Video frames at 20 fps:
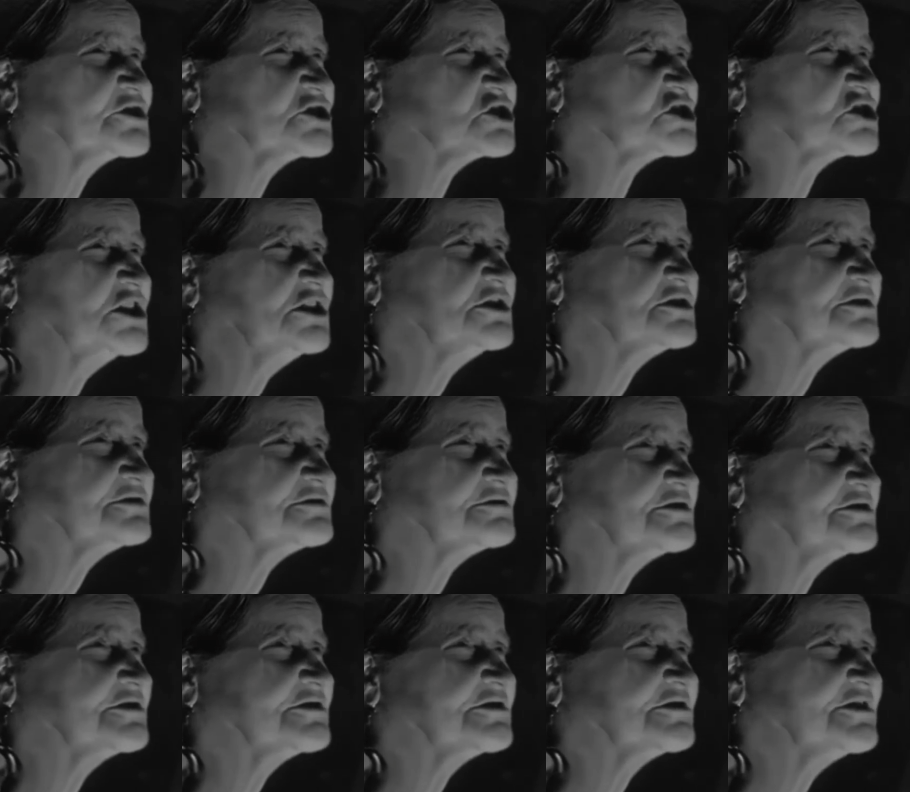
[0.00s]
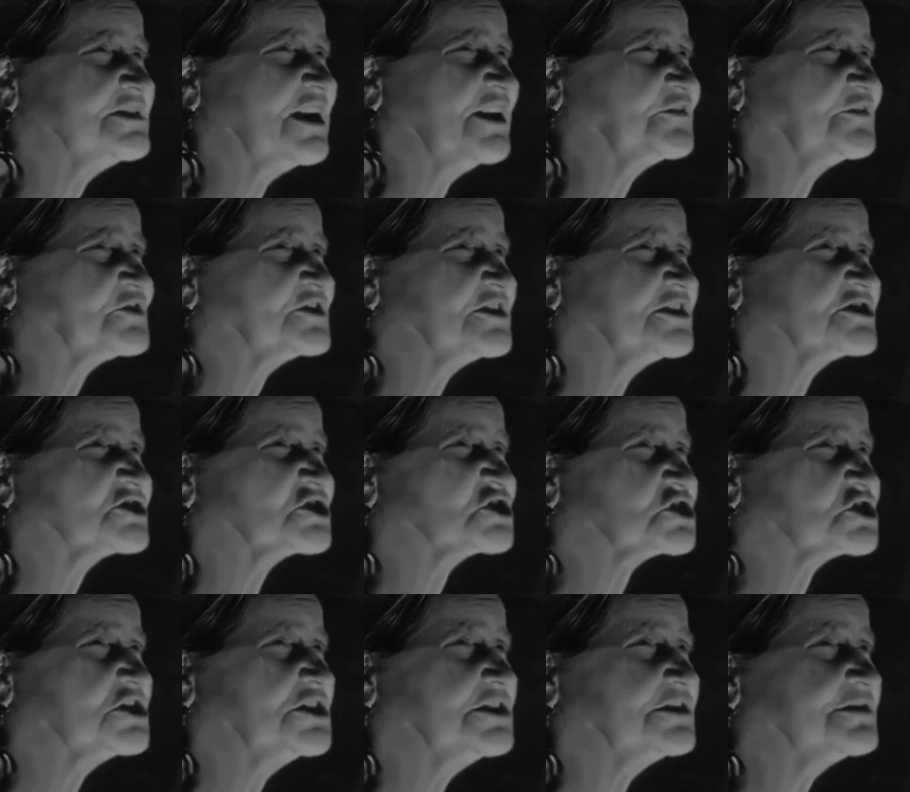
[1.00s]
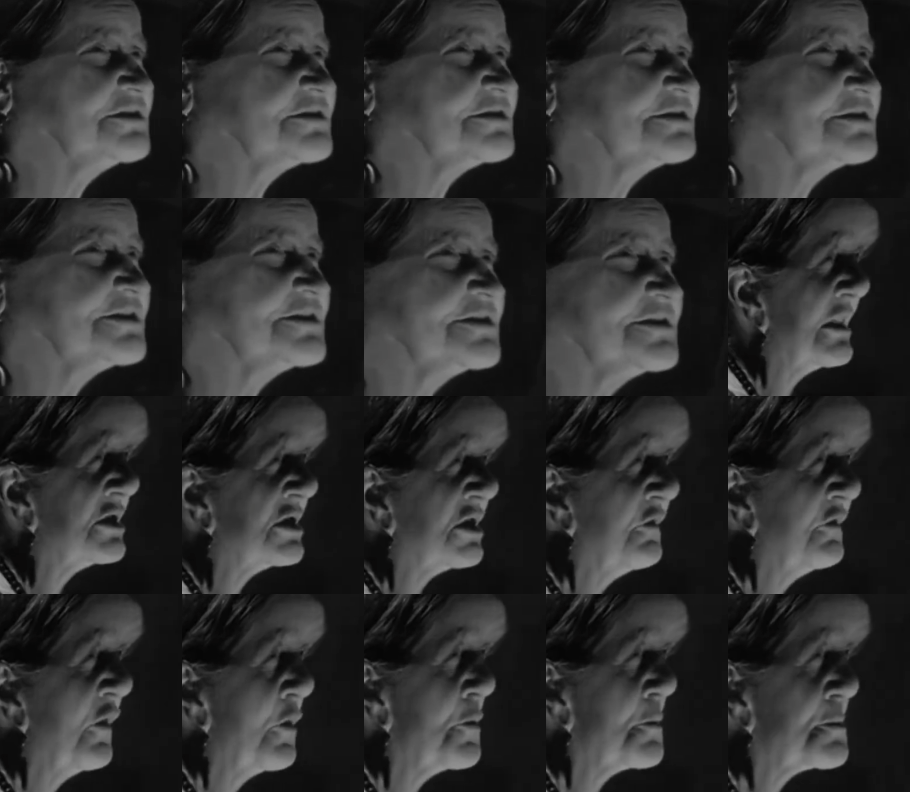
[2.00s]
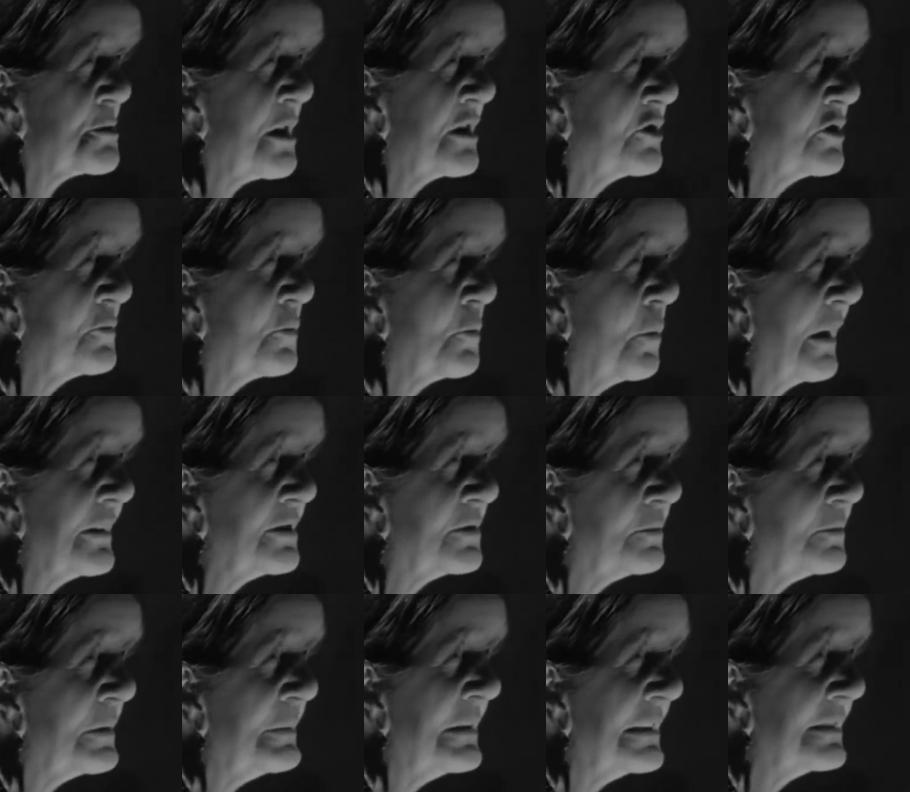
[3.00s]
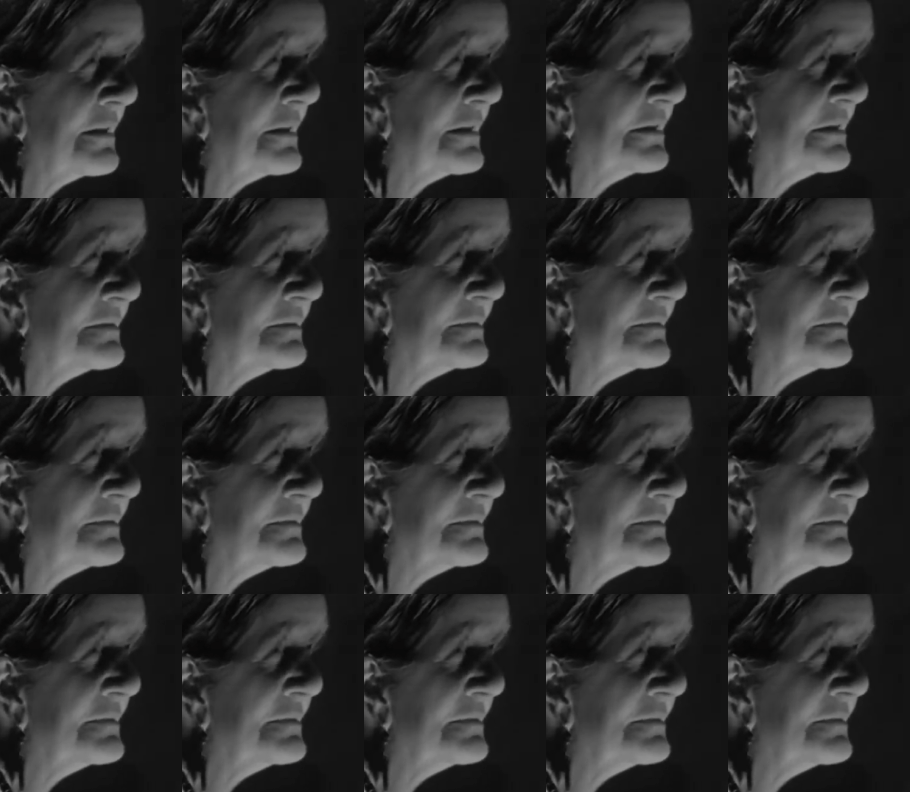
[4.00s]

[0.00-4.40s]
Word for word: like I mentioned before, it's not really a haunted house, there isn't really a monster, and in